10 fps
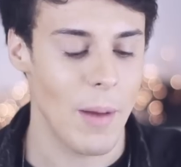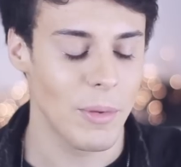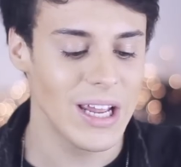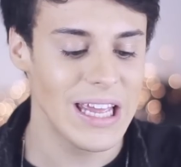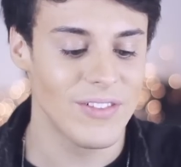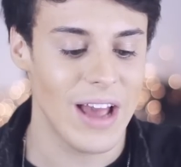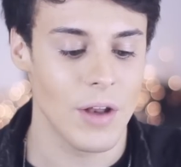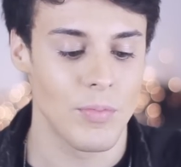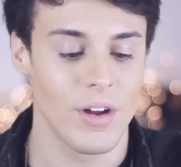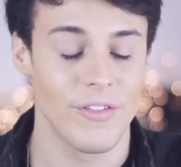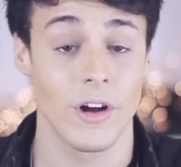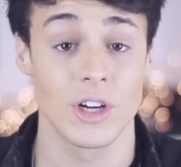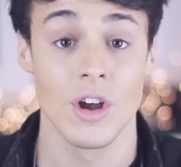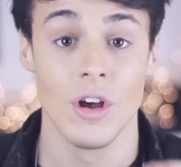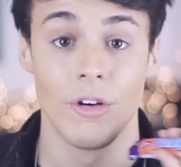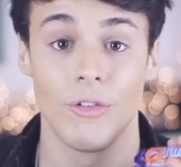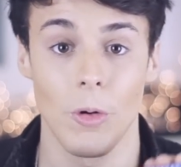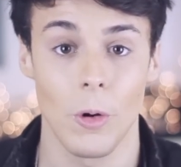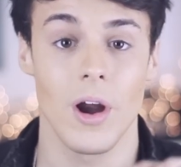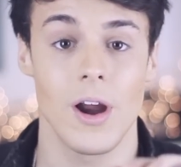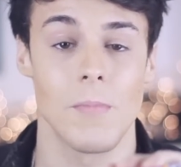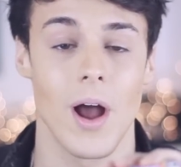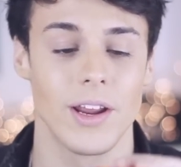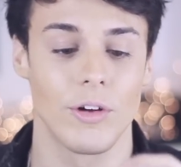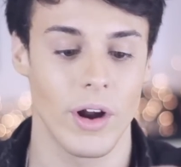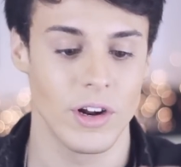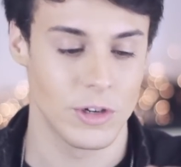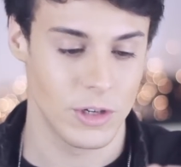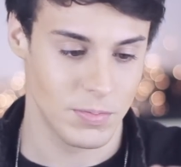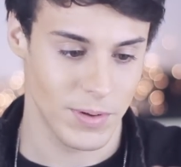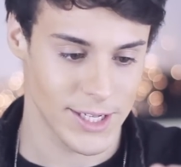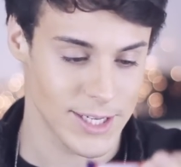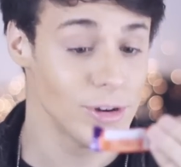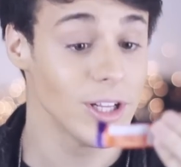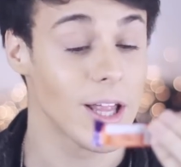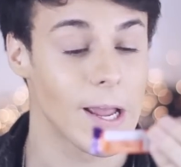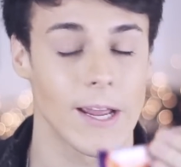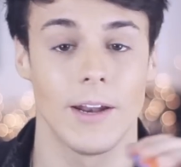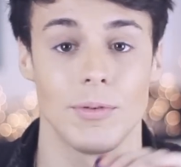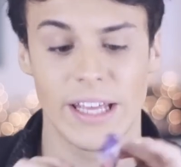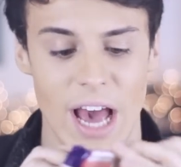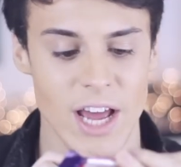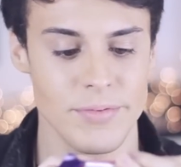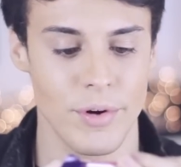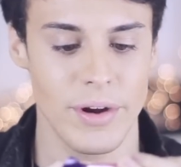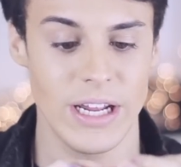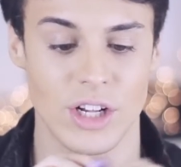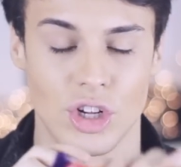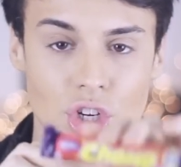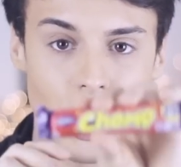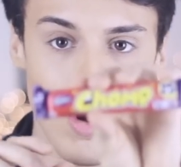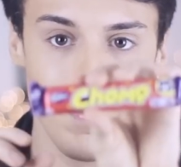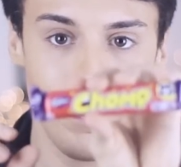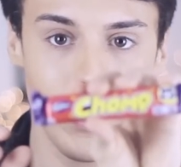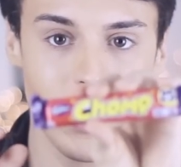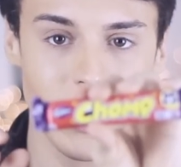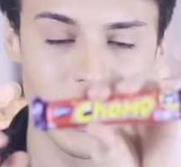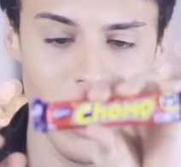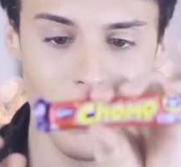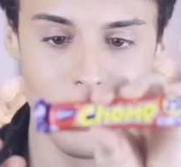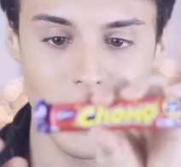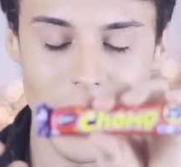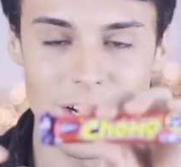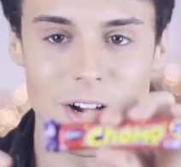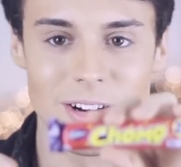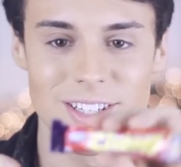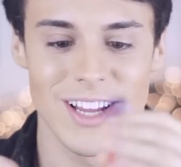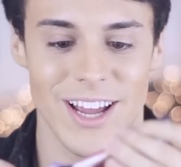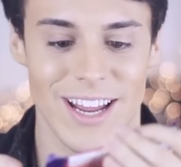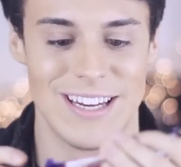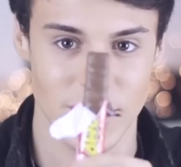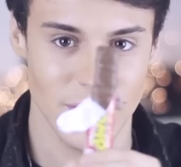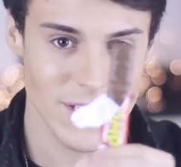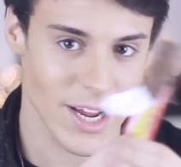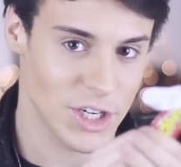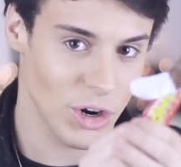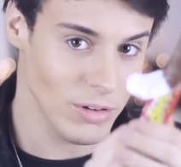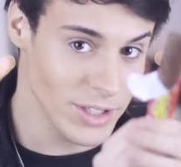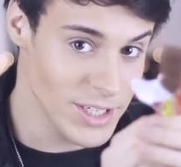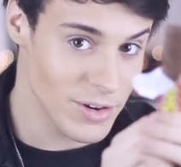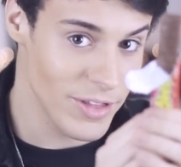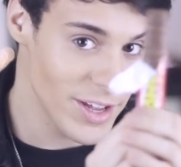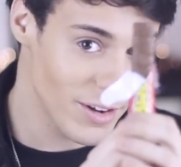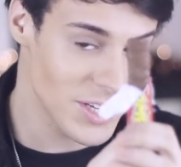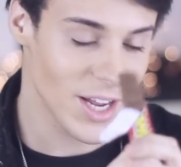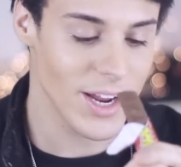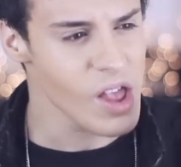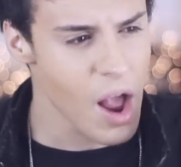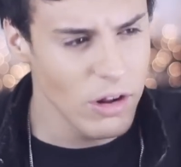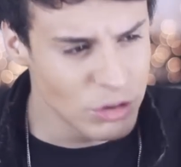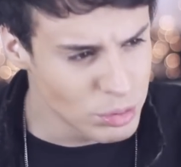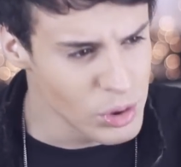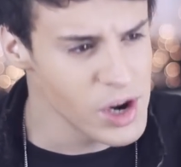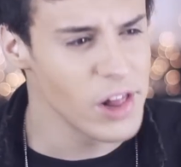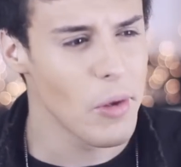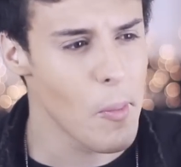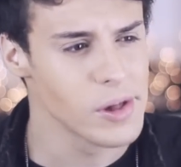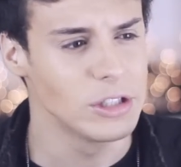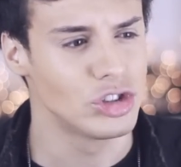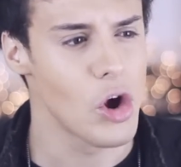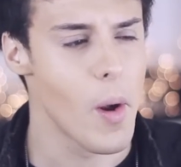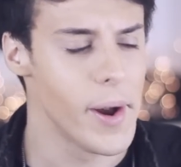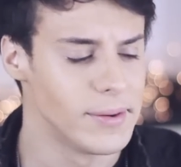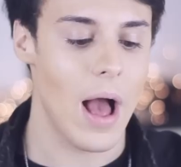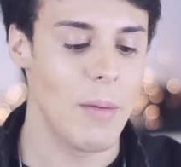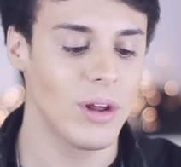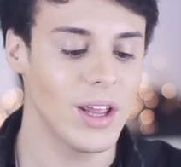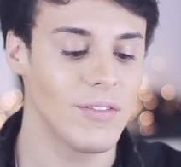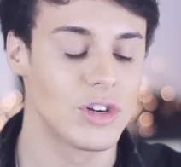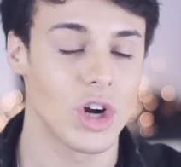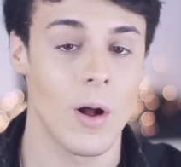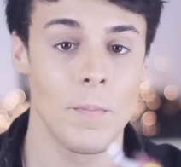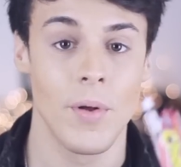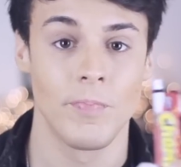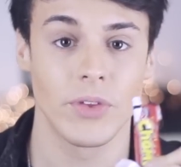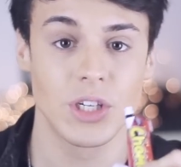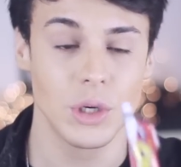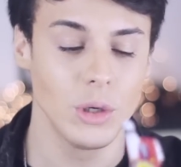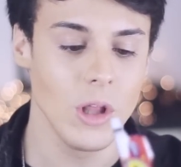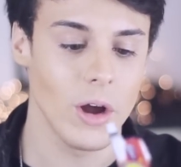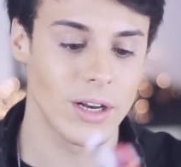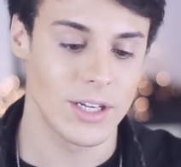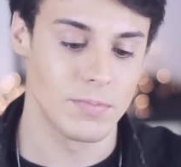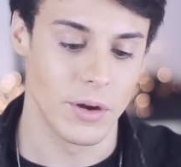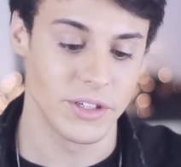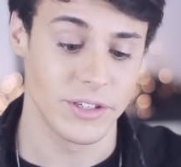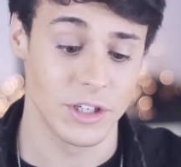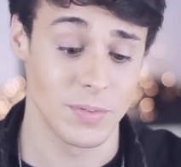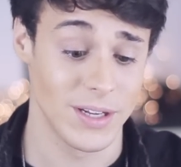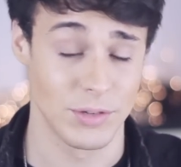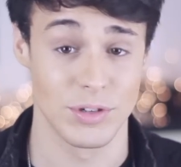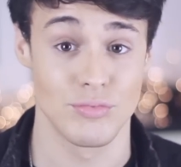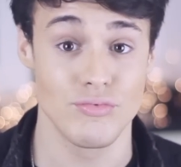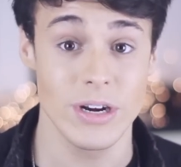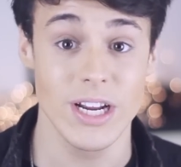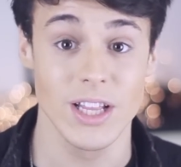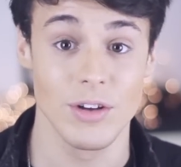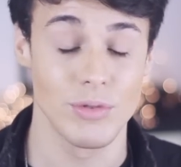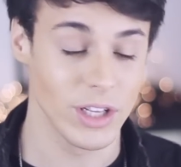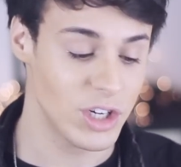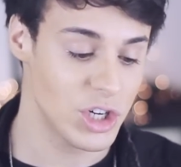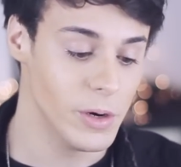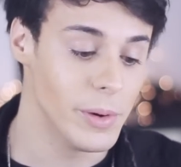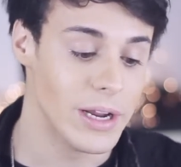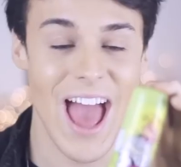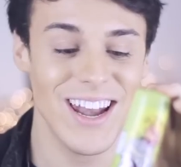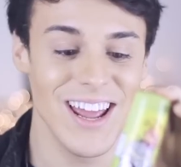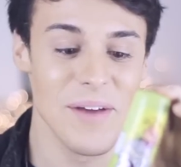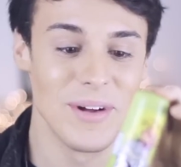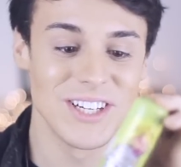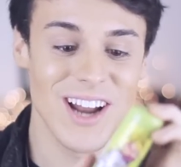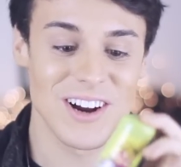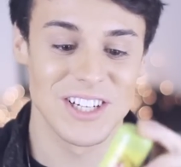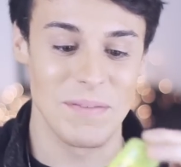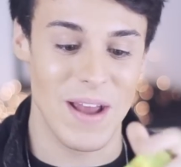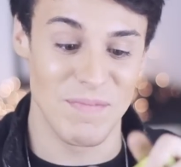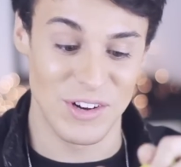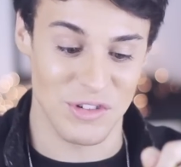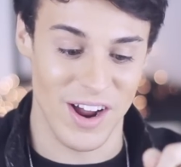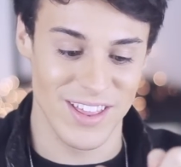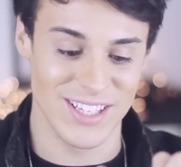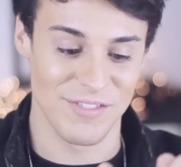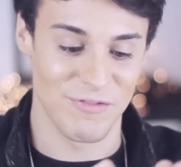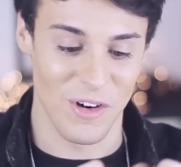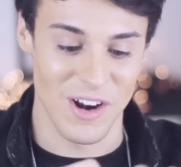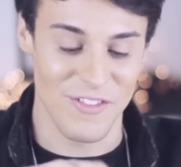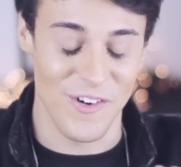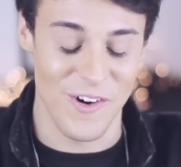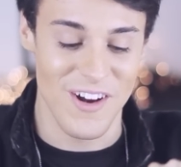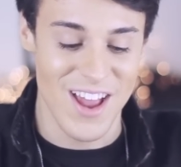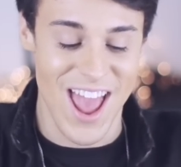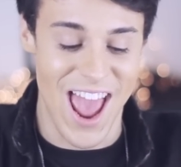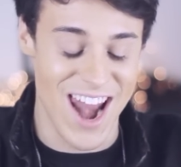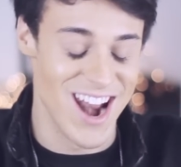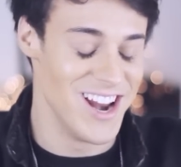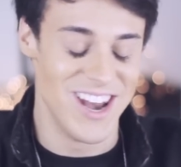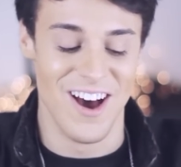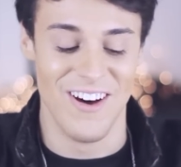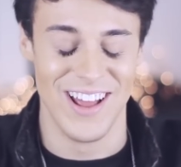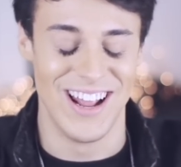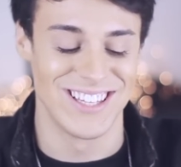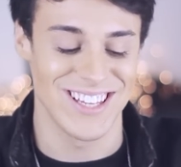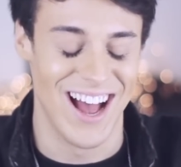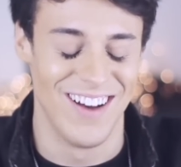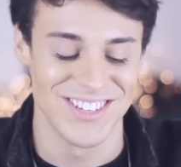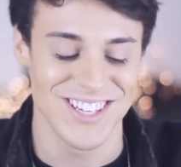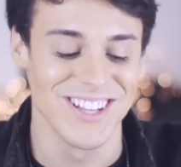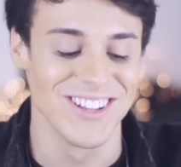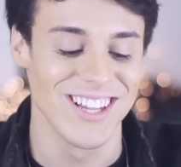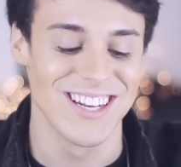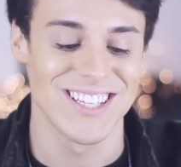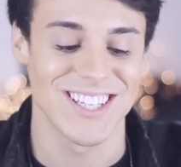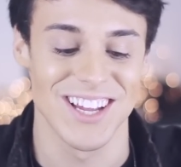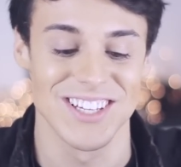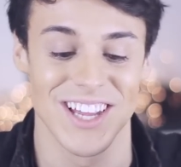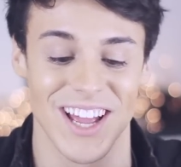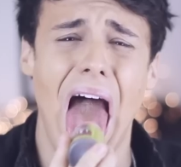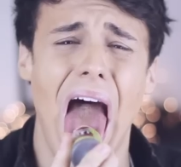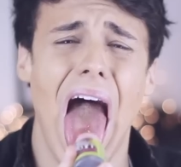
I'm gonna give Cadbury Fudge four Hermione Grangers because I really like it. Cadbury Chomp chump, I don't know how to say it, looks like chocolate on the outside. And it's really, really chewy. I'm gonna give chump two Loch Ness Monsters because it was really, really chewy. And Imogen actually made me try this in front of her, and I know it is absolutely disgusting.